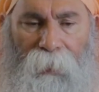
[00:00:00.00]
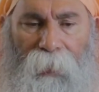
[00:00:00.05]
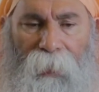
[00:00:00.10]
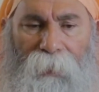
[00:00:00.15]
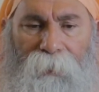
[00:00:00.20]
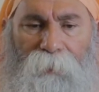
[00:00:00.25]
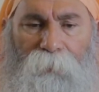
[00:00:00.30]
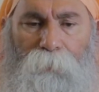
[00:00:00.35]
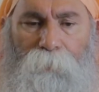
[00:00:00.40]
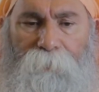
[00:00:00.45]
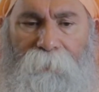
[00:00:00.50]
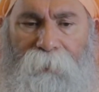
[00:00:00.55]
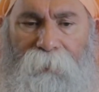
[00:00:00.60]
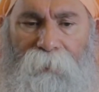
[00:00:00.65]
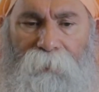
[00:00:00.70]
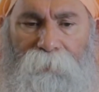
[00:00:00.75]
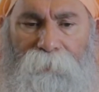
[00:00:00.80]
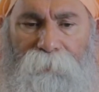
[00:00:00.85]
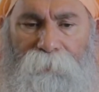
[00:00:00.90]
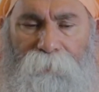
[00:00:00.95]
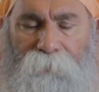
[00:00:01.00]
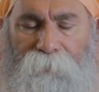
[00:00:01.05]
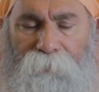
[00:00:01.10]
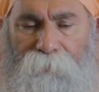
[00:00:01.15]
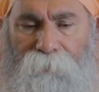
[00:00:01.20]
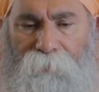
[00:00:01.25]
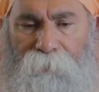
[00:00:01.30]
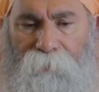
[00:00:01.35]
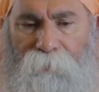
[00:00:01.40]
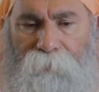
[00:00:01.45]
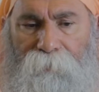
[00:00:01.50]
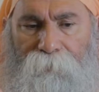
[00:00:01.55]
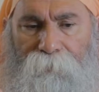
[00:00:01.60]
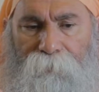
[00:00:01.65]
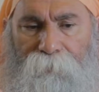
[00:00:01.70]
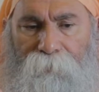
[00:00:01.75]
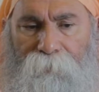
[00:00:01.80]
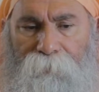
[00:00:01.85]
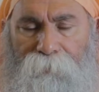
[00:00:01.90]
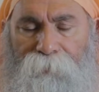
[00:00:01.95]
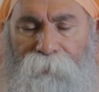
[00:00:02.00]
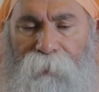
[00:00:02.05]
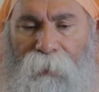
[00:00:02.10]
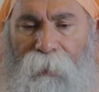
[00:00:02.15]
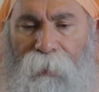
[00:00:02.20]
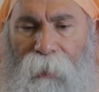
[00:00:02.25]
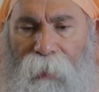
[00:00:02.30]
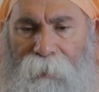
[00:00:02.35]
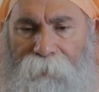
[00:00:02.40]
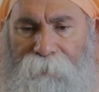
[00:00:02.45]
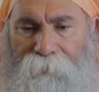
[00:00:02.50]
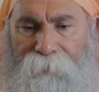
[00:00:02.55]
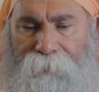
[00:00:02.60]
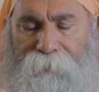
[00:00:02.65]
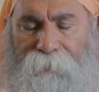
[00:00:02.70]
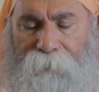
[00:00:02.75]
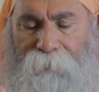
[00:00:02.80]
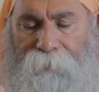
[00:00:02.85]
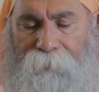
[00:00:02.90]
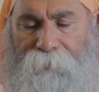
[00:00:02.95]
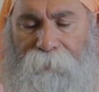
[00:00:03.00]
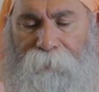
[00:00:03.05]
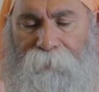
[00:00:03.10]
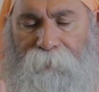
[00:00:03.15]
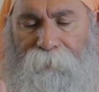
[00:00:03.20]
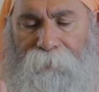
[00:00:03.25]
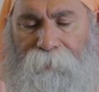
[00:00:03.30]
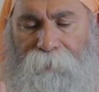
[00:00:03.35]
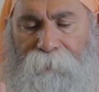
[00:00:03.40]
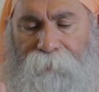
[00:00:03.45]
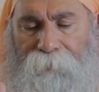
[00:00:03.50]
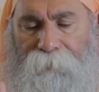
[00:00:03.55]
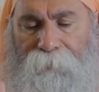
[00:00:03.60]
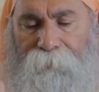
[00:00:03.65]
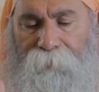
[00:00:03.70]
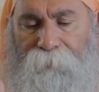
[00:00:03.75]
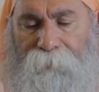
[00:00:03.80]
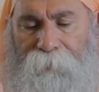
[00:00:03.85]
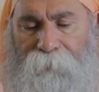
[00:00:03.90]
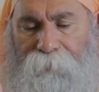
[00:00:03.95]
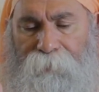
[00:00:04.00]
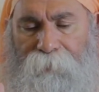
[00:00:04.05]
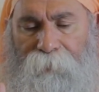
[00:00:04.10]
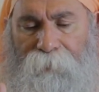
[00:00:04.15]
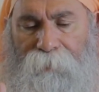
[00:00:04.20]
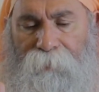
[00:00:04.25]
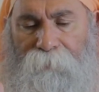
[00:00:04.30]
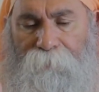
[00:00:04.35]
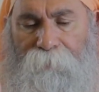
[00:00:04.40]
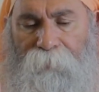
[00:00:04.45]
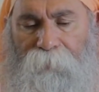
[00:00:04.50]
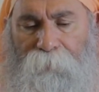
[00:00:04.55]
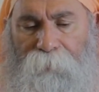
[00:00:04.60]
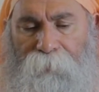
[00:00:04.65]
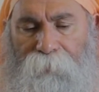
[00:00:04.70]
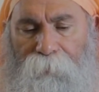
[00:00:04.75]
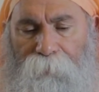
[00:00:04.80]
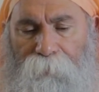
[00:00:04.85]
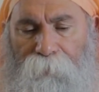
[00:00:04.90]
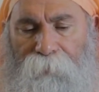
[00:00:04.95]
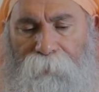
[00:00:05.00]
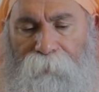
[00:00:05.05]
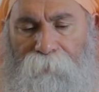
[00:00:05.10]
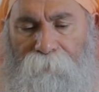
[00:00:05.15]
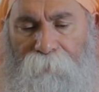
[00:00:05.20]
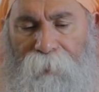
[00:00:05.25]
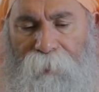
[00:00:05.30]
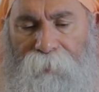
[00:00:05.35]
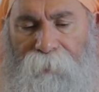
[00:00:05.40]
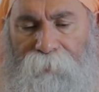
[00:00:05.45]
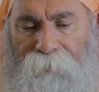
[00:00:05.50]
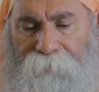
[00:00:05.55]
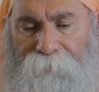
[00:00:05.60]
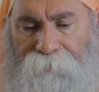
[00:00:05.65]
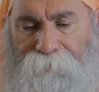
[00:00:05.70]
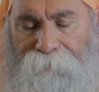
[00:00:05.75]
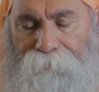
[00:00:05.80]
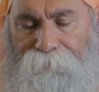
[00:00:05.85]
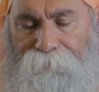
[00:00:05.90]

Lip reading: and you begin to realize the distance between you and the mind